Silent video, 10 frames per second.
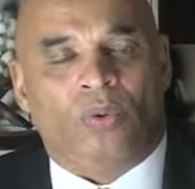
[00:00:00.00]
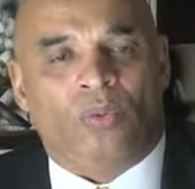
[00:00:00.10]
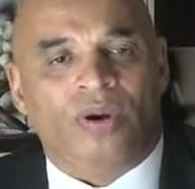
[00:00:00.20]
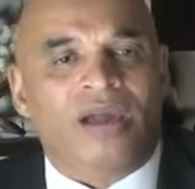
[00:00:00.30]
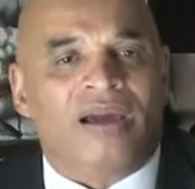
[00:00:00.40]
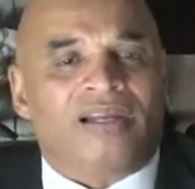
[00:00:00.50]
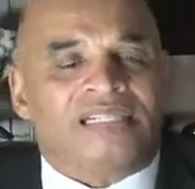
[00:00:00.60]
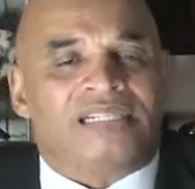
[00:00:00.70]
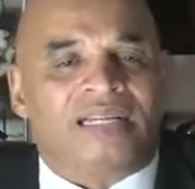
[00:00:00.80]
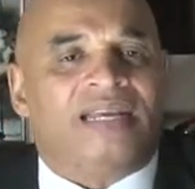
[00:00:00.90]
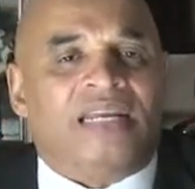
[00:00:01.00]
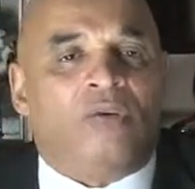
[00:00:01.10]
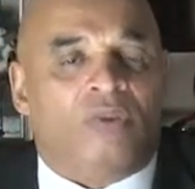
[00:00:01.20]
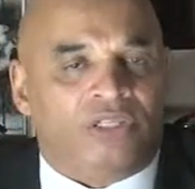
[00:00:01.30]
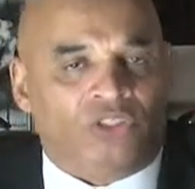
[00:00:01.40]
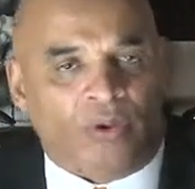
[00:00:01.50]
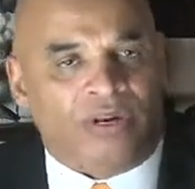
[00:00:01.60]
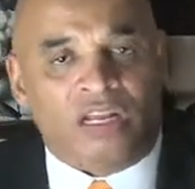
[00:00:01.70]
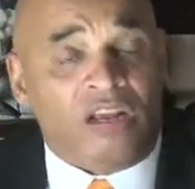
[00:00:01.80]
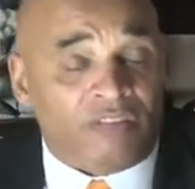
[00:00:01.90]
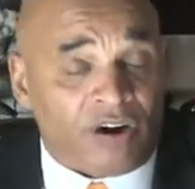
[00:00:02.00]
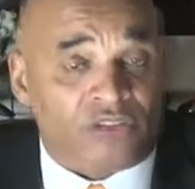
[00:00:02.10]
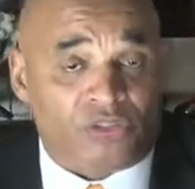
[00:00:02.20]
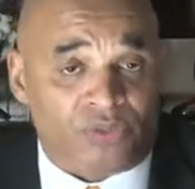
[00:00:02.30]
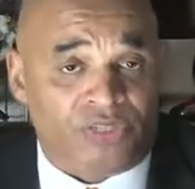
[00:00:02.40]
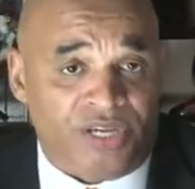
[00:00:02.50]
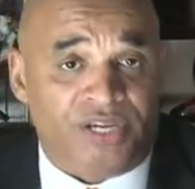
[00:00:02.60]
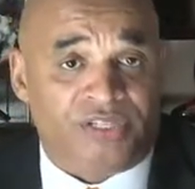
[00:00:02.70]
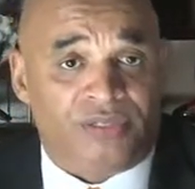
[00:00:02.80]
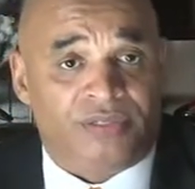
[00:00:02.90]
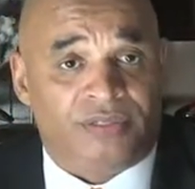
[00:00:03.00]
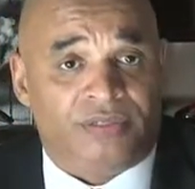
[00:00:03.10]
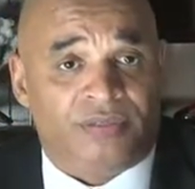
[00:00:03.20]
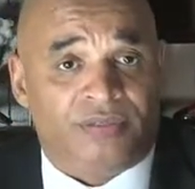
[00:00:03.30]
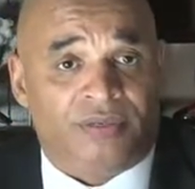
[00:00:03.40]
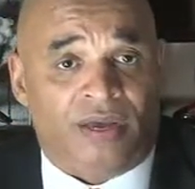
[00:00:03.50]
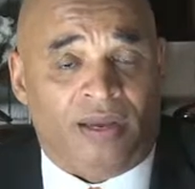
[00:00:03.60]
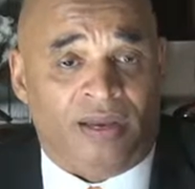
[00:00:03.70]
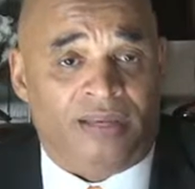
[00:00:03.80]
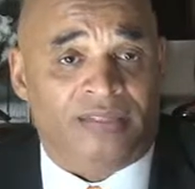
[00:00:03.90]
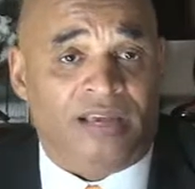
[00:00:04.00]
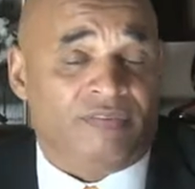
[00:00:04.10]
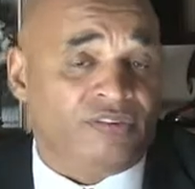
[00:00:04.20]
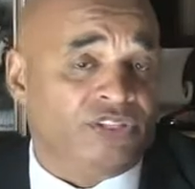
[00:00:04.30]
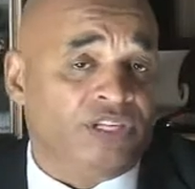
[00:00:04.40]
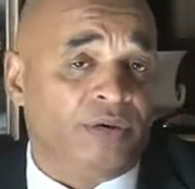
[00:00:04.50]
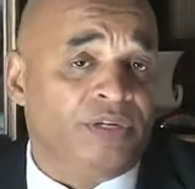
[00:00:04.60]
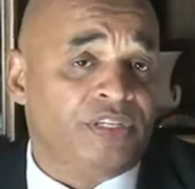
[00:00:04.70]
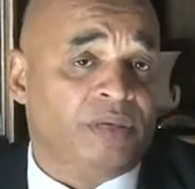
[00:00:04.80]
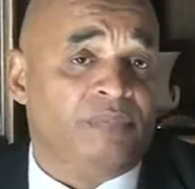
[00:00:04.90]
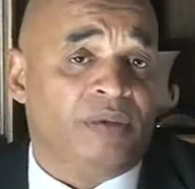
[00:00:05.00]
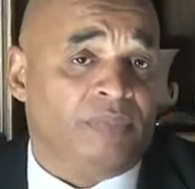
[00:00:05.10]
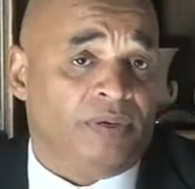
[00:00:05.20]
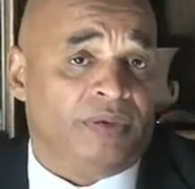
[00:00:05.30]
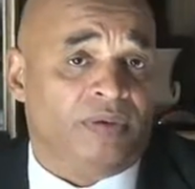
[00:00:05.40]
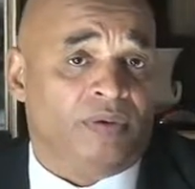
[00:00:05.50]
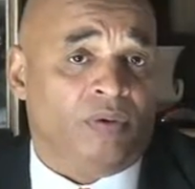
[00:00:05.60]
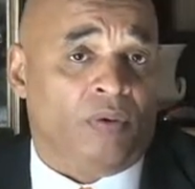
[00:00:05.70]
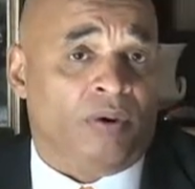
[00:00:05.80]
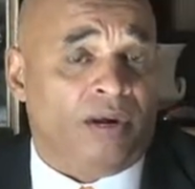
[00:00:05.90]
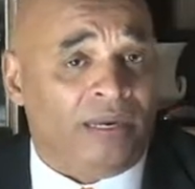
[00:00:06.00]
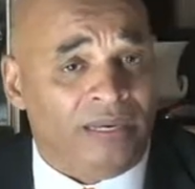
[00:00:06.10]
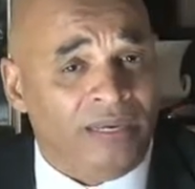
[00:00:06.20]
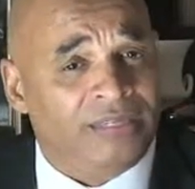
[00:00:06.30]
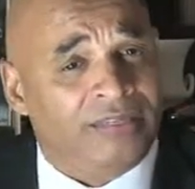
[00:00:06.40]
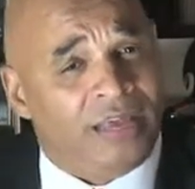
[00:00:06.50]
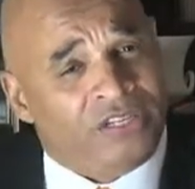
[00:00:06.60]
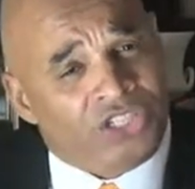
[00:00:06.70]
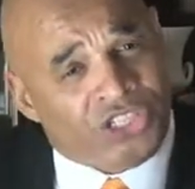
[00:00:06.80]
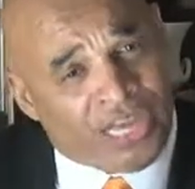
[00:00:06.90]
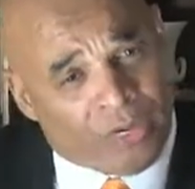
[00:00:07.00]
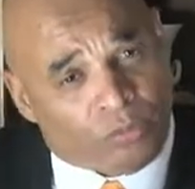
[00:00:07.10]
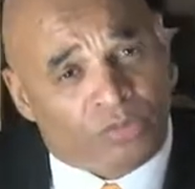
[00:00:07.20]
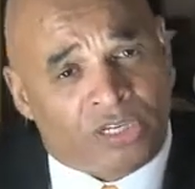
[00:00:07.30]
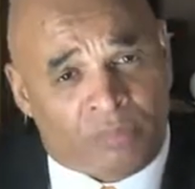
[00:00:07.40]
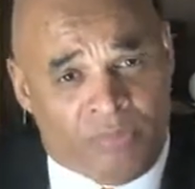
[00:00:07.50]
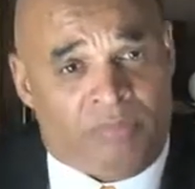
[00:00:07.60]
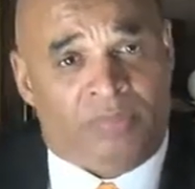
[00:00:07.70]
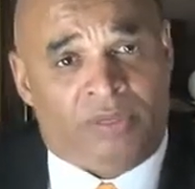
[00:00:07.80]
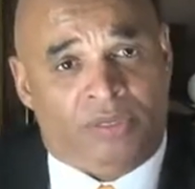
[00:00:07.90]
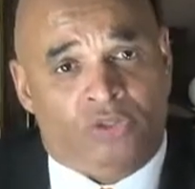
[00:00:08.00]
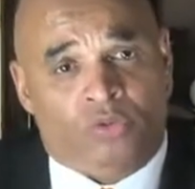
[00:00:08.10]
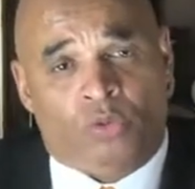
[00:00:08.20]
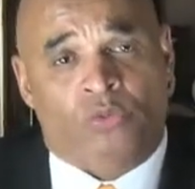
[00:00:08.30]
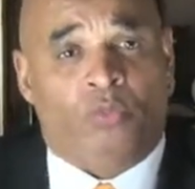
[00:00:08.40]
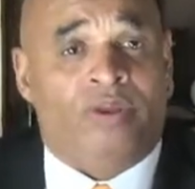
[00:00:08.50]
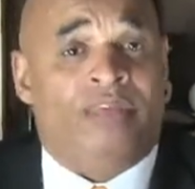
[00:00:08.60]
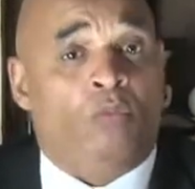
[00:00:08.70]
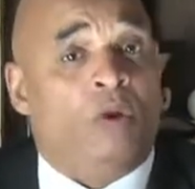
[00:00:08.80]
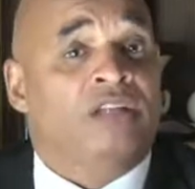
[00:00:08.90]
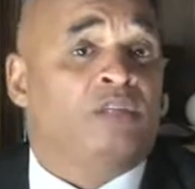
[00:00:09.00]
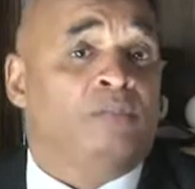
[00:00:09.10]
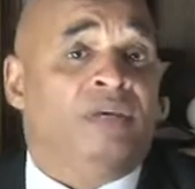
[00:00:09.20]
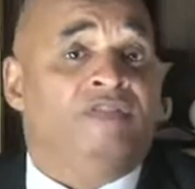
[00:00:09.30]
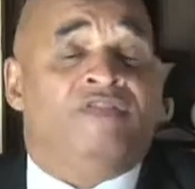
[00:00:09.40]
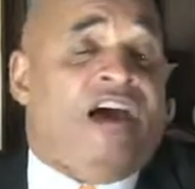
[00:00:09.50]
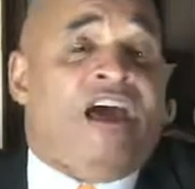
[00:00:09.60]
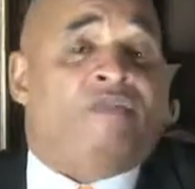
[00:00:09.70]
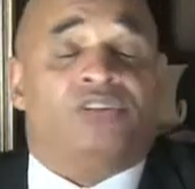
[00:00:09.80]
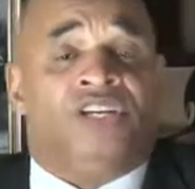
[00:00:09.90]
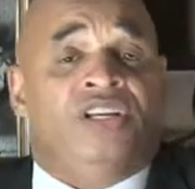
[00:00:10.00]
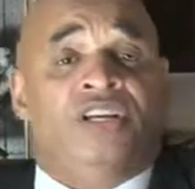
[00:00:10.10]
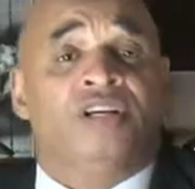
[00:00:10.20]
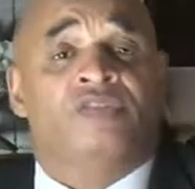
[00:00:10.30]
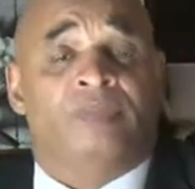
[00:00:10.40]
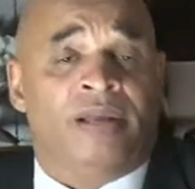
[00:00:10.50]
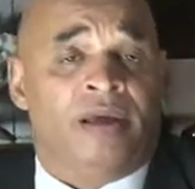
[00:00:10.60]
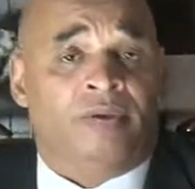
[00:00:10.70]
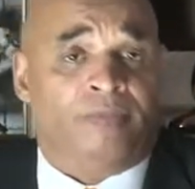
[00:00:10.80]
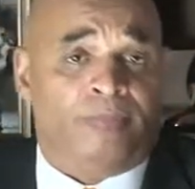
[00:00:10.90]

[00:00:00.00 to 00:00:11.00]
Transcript: We're not going to just let anyone join any of our associations unless they have a serious commitment, or at least a channeled commitment towards where they want to be 5 or 10 years from now.